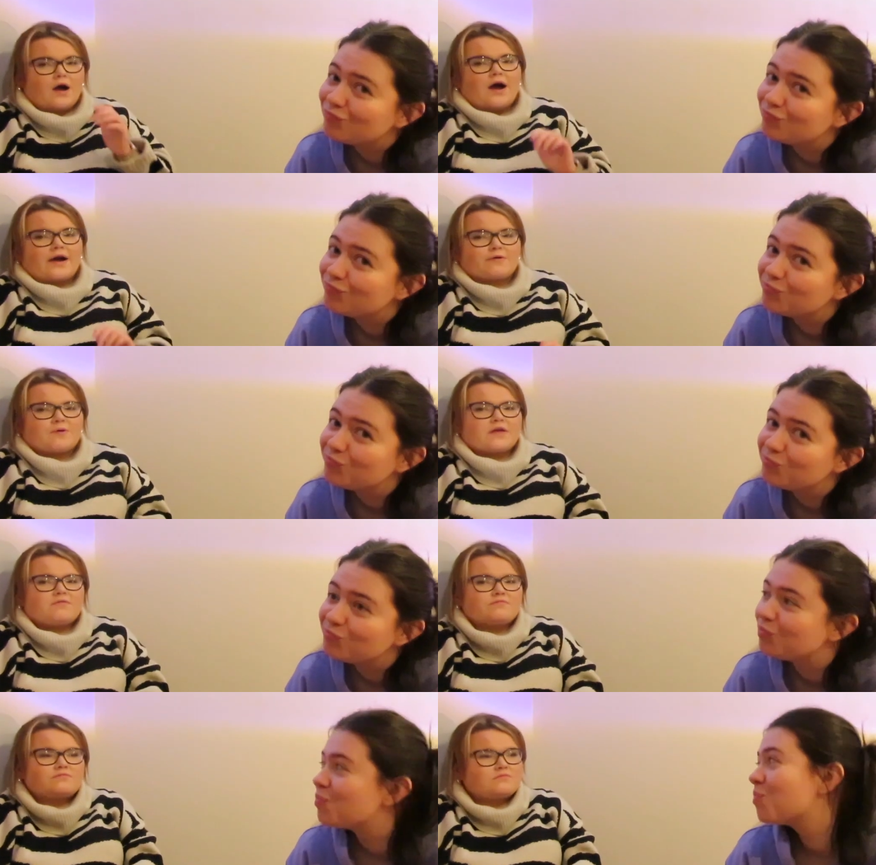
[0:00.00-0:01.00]
Speaker 1: Are we?
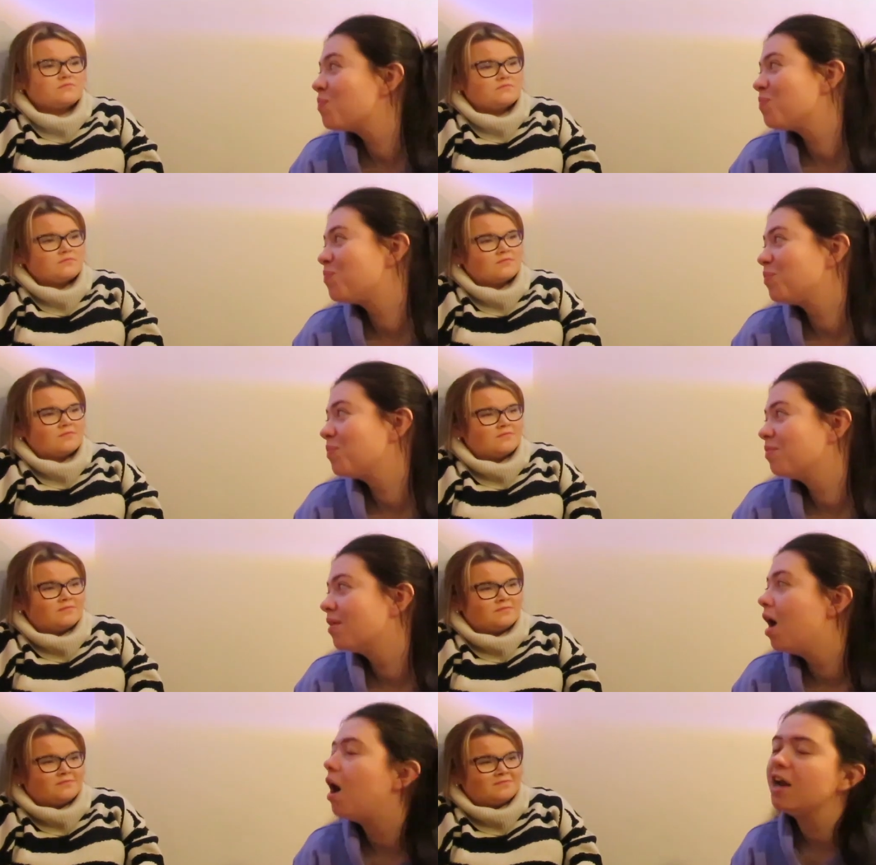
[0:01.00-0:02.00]

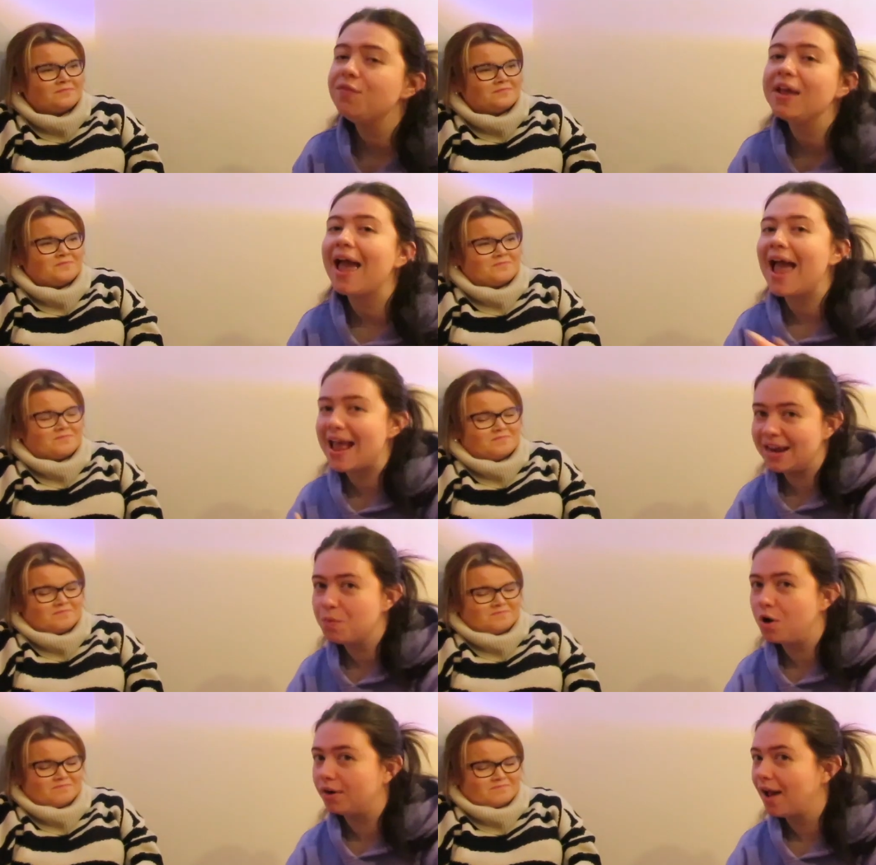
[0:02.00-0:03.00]
I don't think
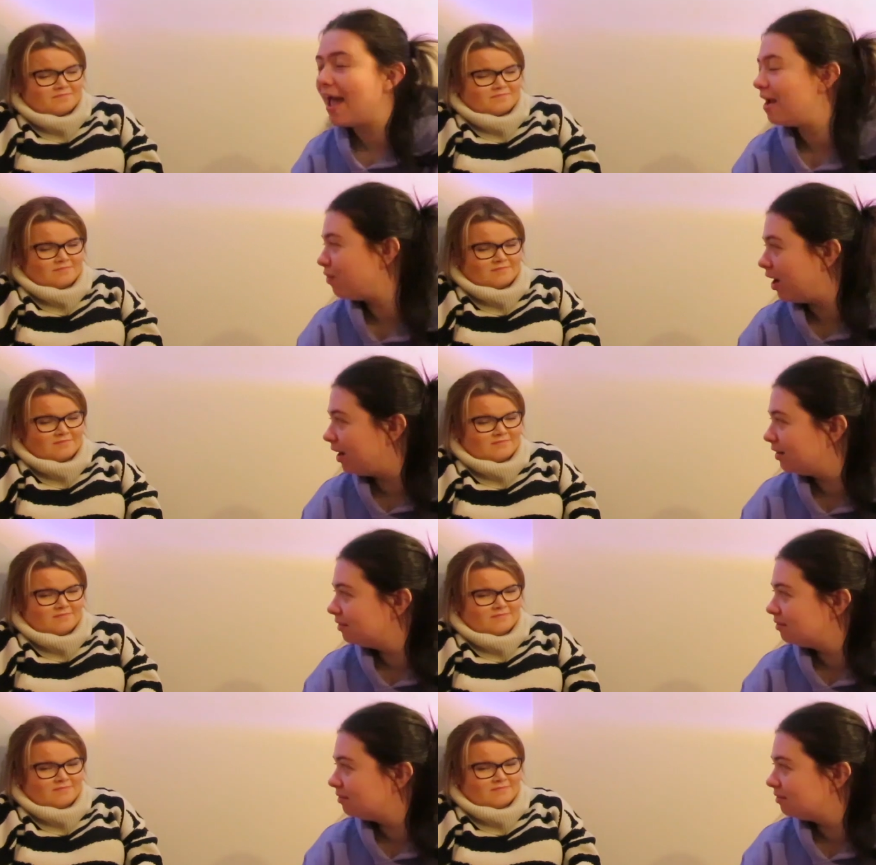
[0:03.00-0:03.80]
anyone ever